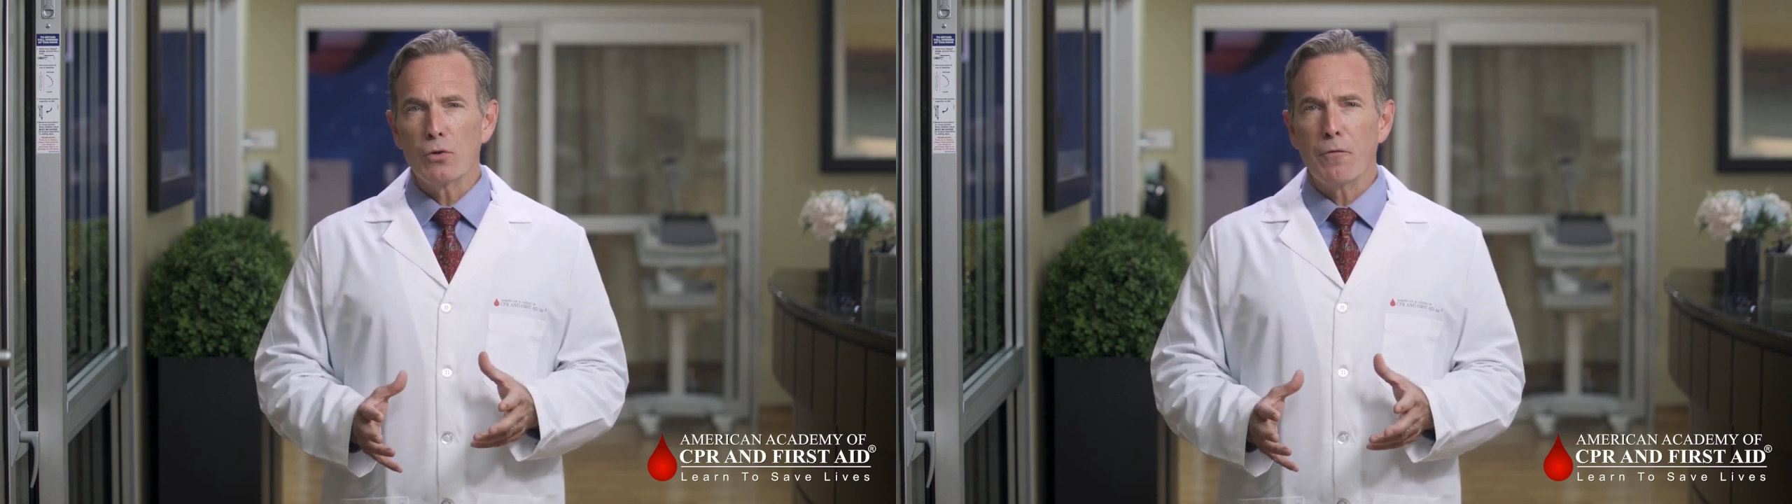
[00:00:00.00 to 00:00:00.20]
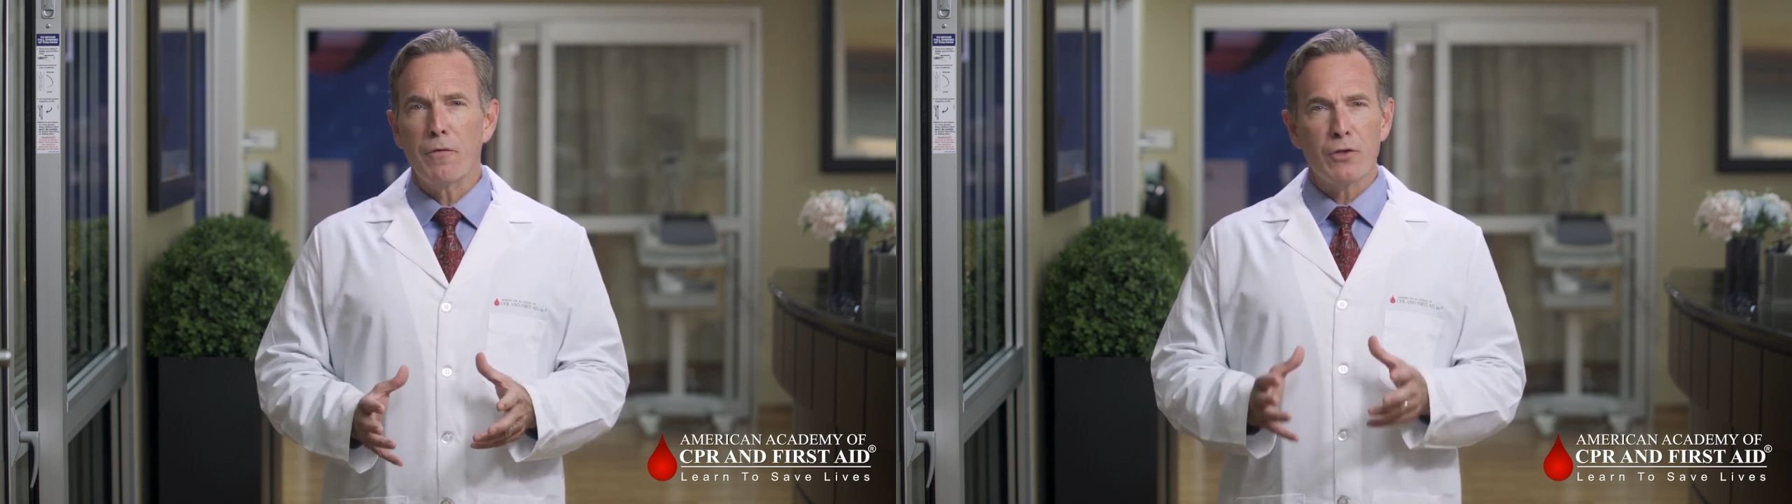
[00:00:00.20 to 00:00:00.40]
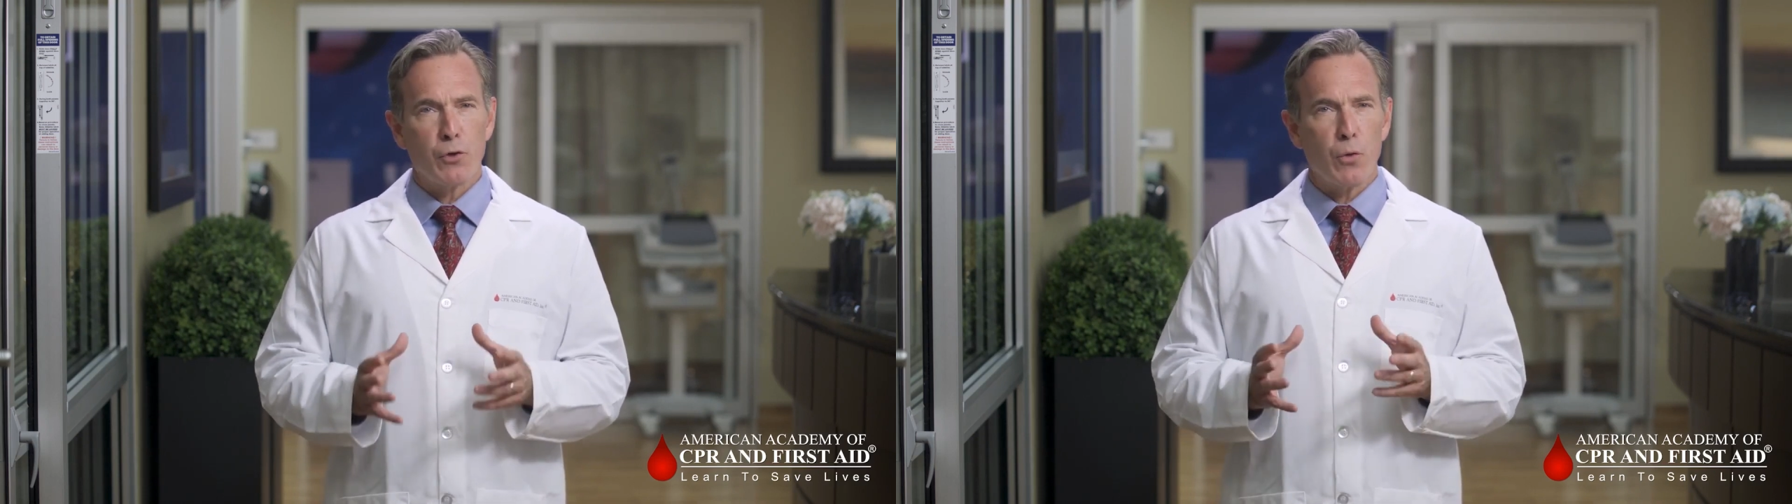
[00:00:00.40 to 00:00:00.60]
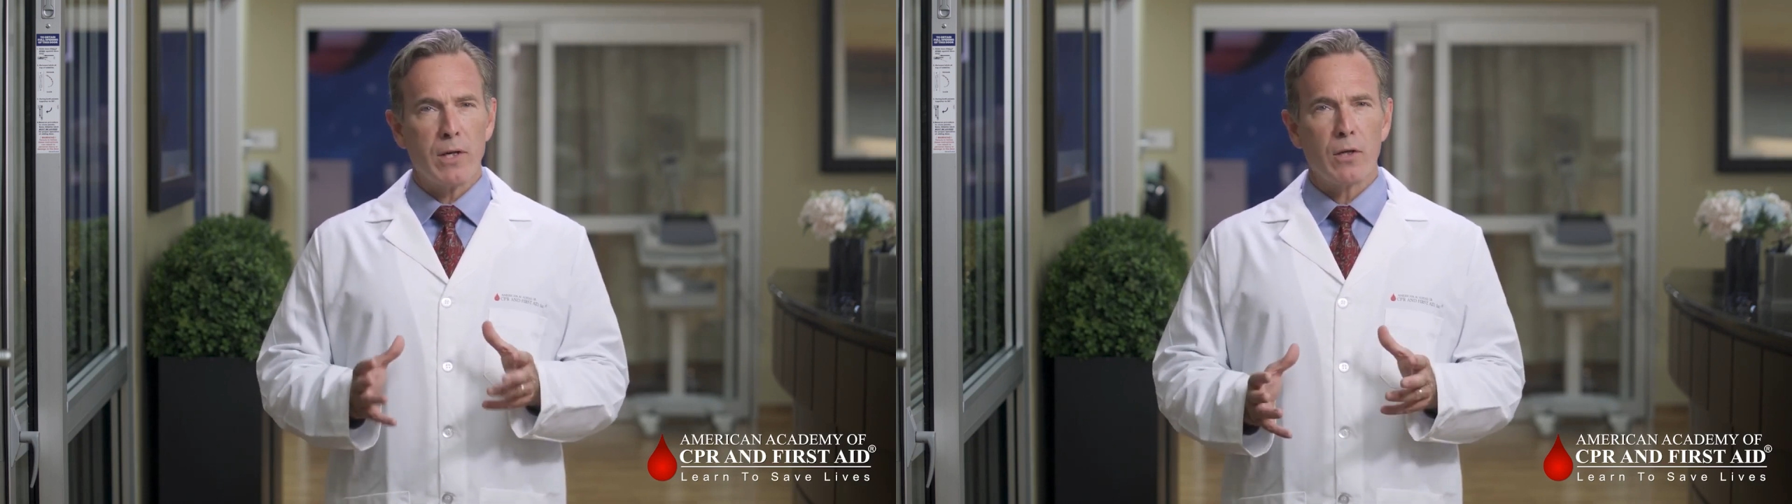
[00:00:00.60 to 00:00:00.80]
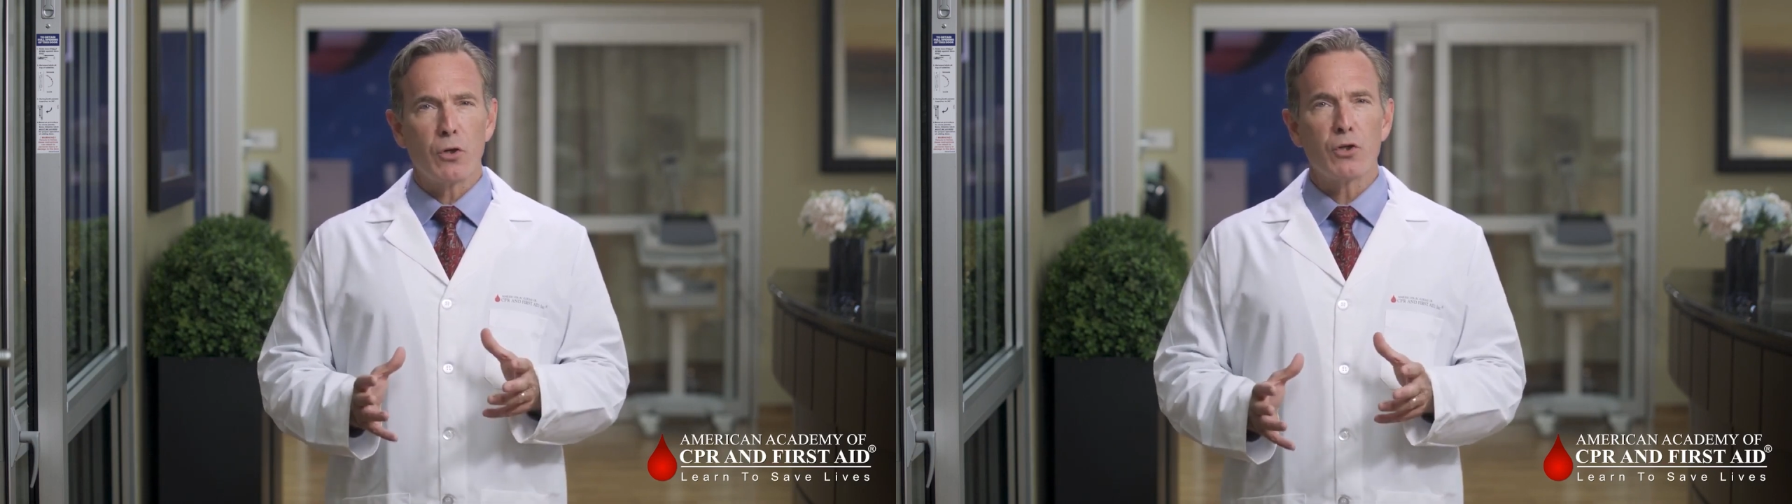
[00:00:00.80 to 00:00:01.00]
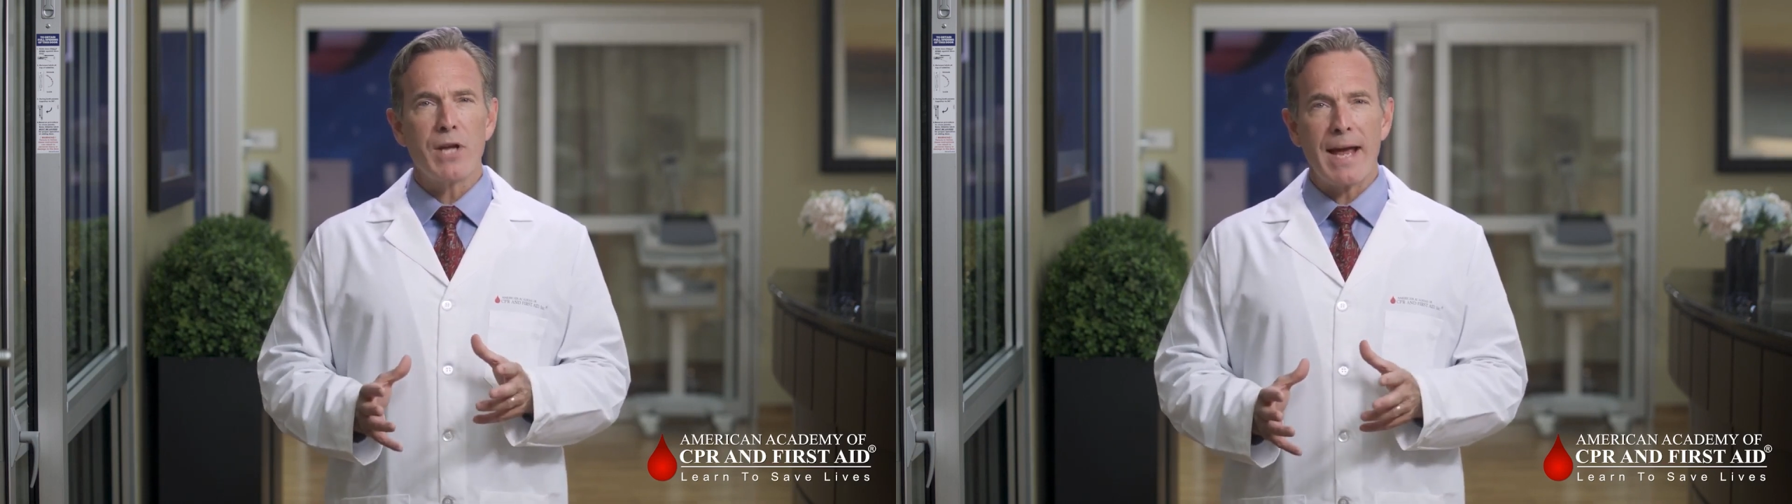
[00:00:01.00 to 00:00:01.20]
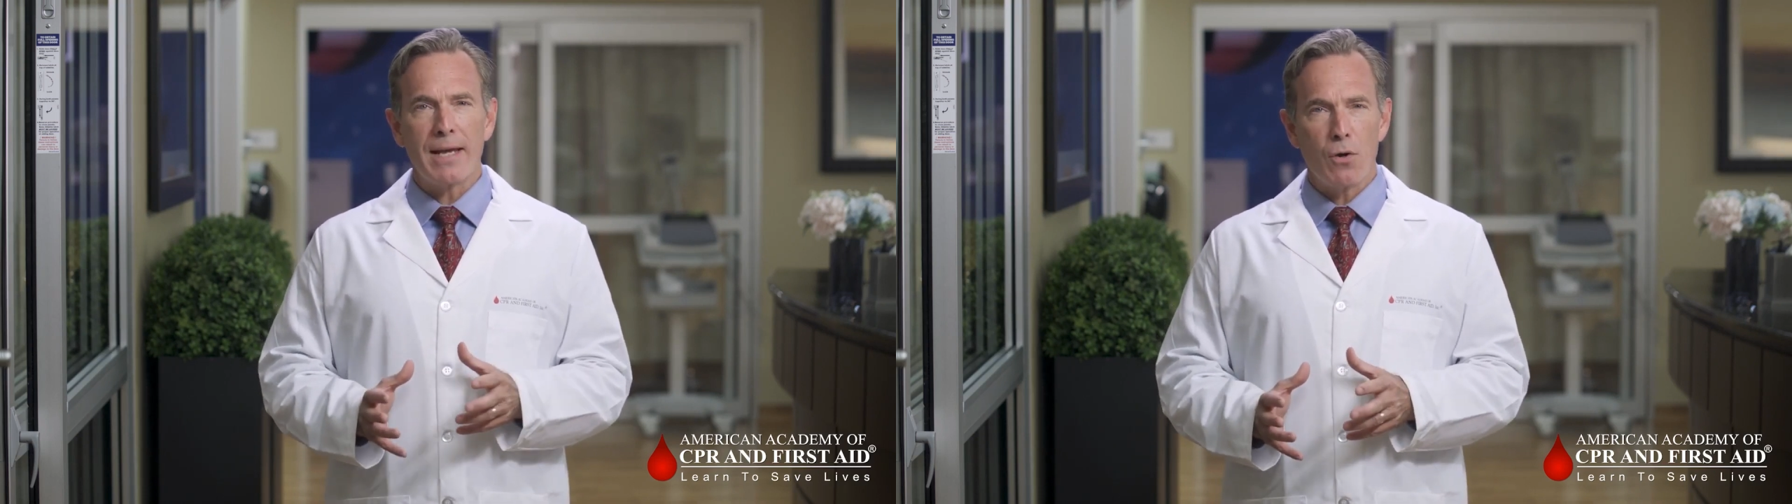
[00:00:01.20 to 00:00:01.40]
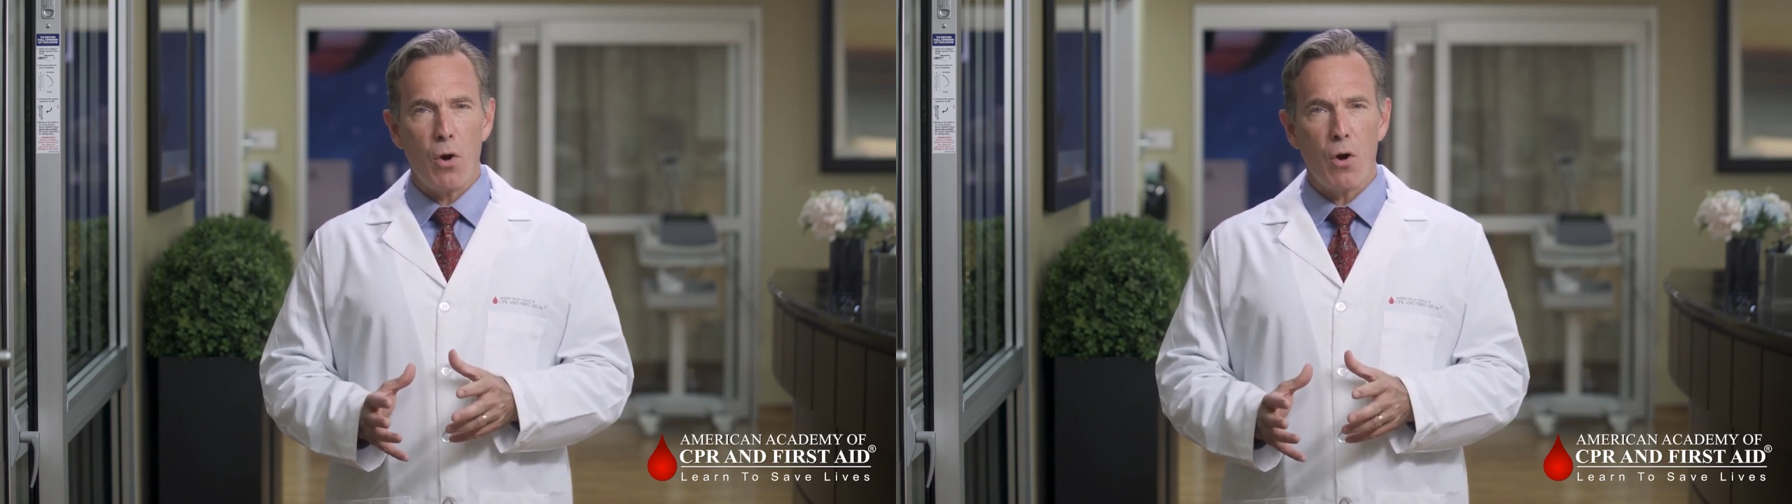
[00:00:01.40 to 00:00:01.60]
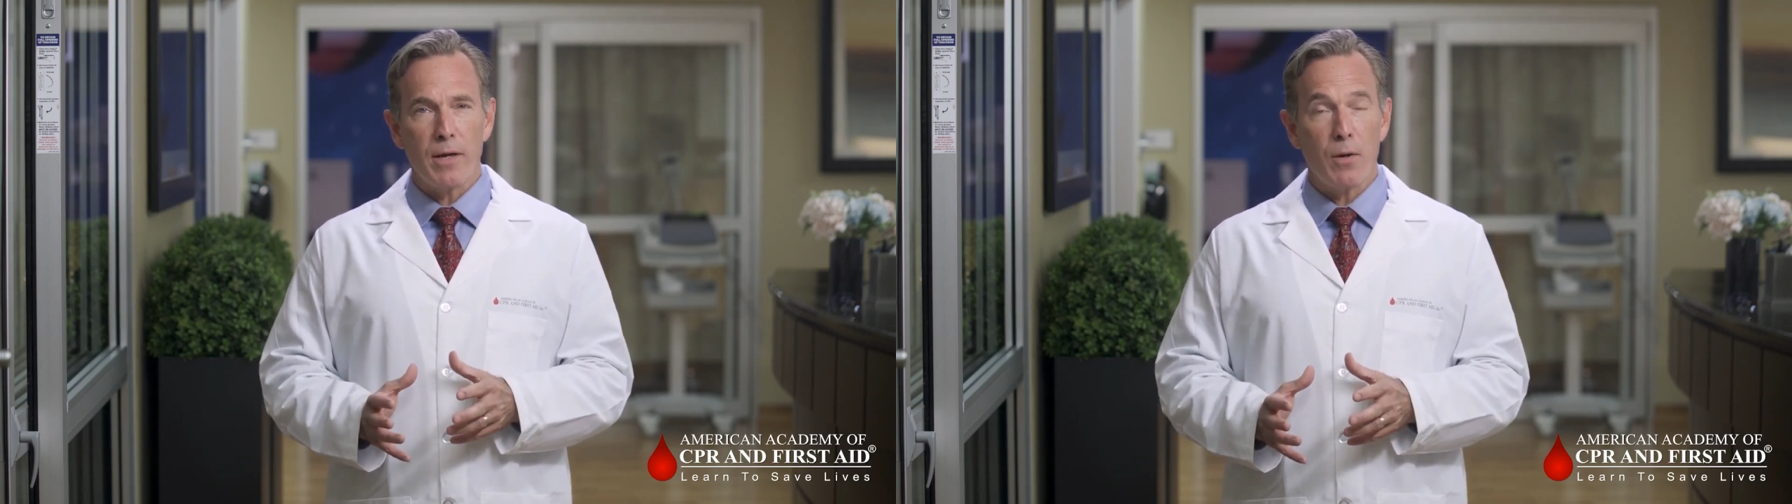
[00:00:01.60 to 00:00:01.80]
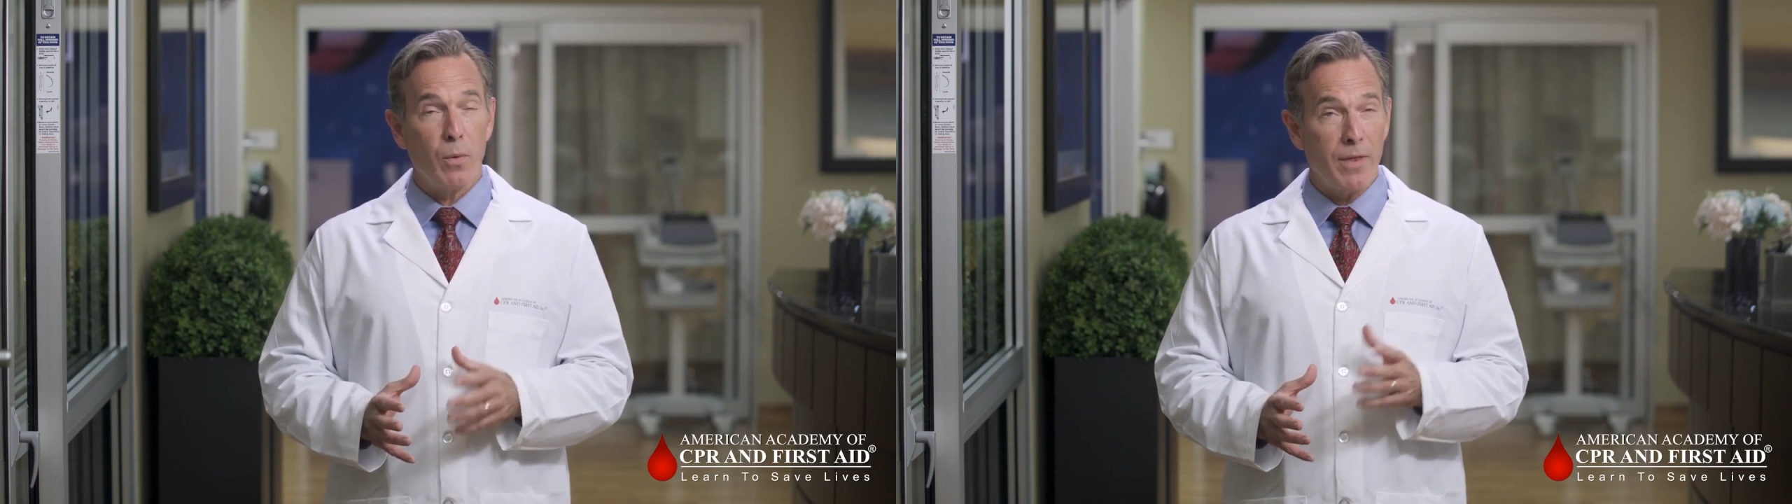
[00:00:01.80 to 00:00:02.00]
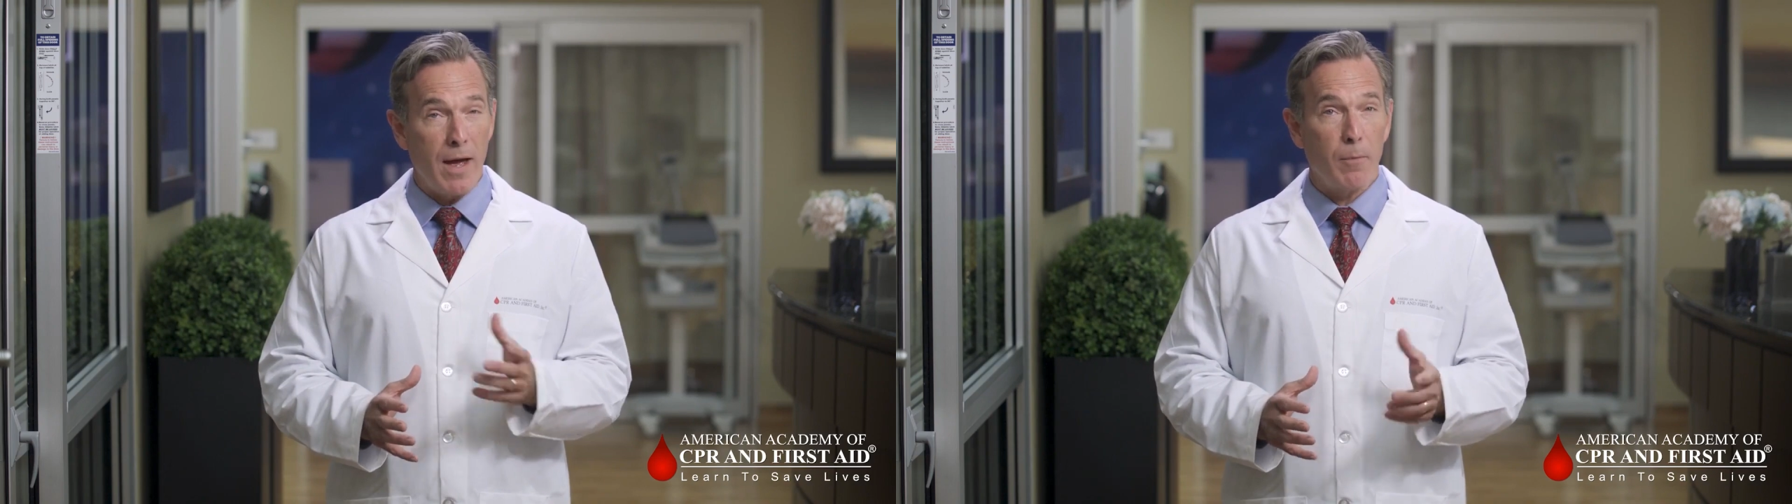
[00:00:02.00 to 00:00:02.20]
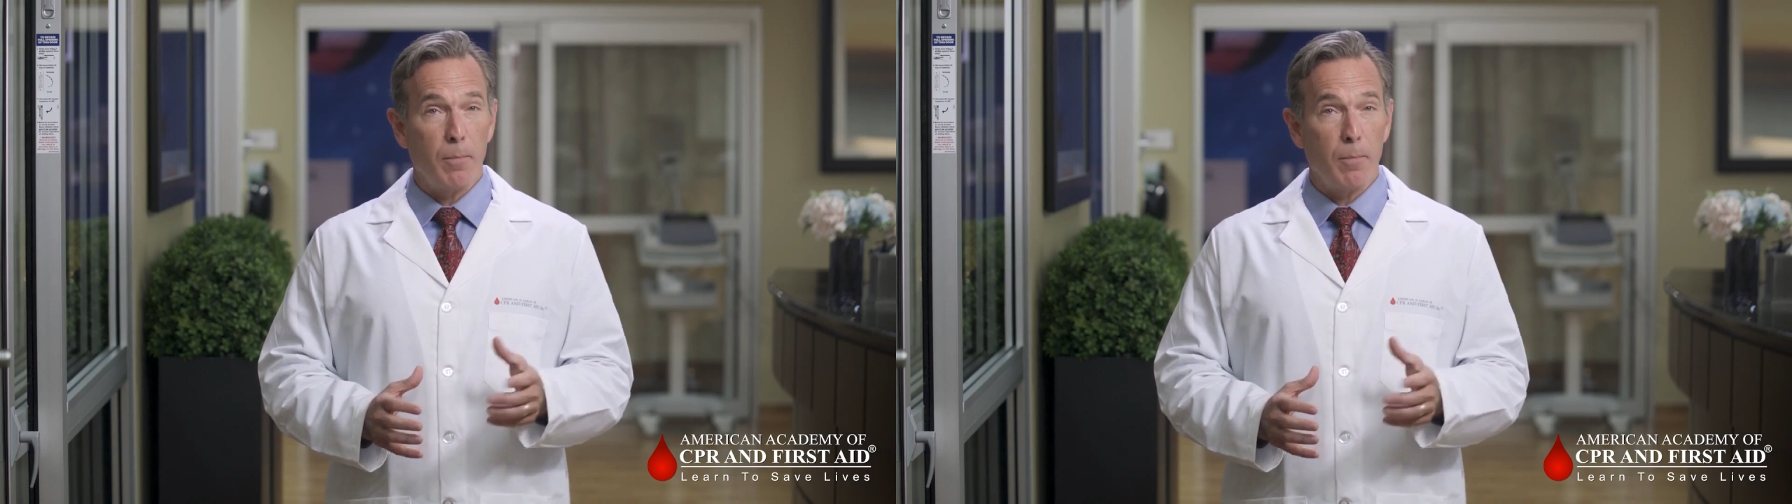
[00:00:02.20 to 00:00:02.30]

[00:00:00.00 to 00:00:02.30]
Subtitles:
ventricular tachycardia without a